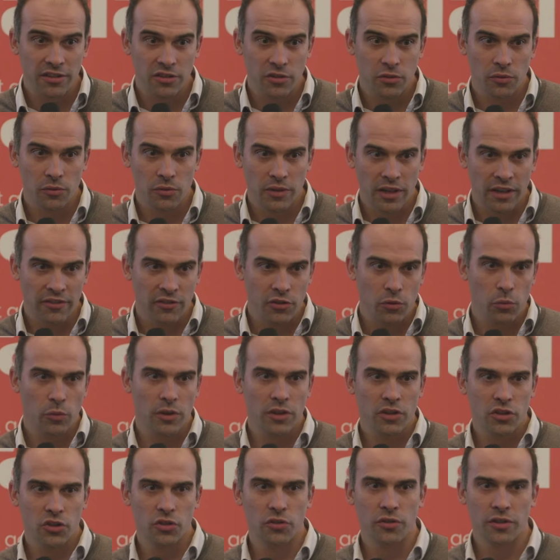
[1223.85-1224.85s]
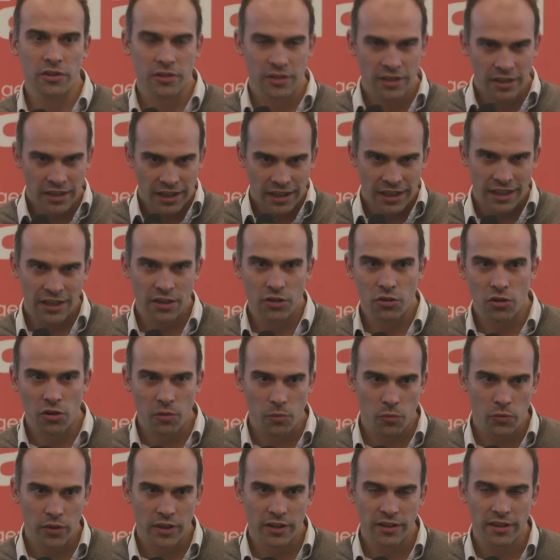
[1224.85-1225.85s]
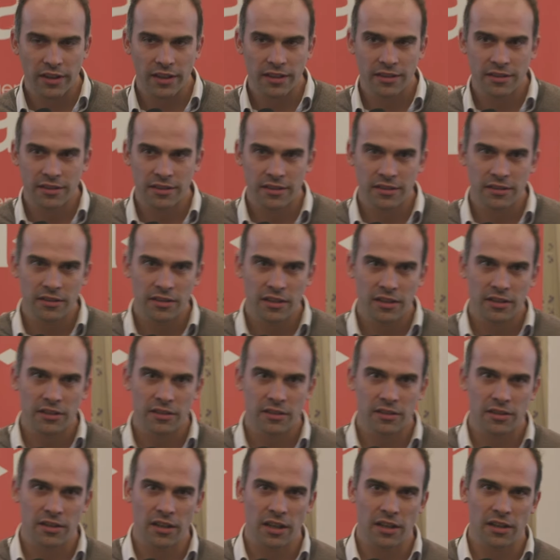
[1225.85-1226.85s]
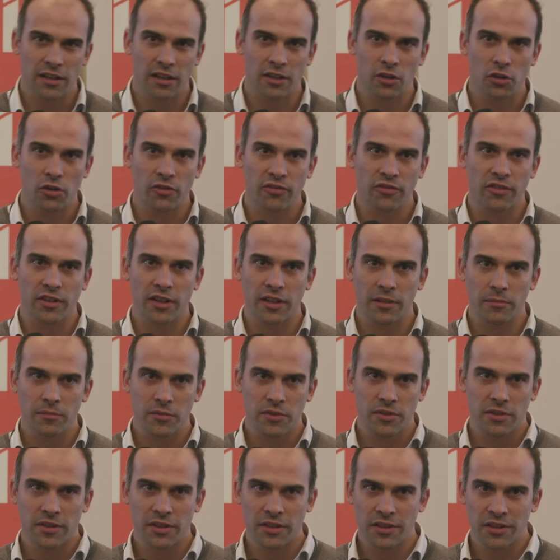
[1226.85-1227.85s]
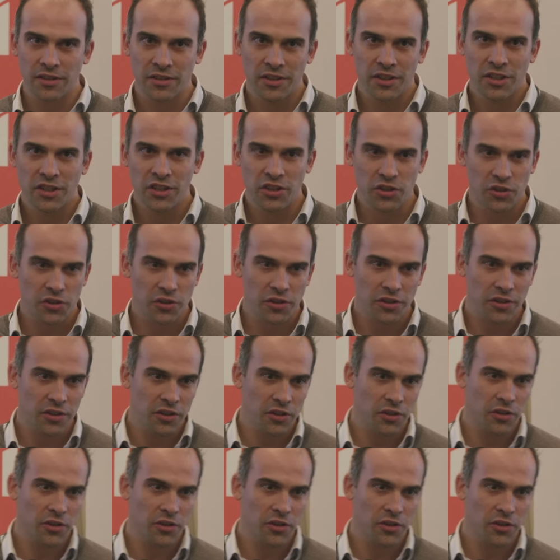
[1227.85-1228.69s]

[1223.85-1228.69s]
So everyone should incorporate that, and that a lot of times your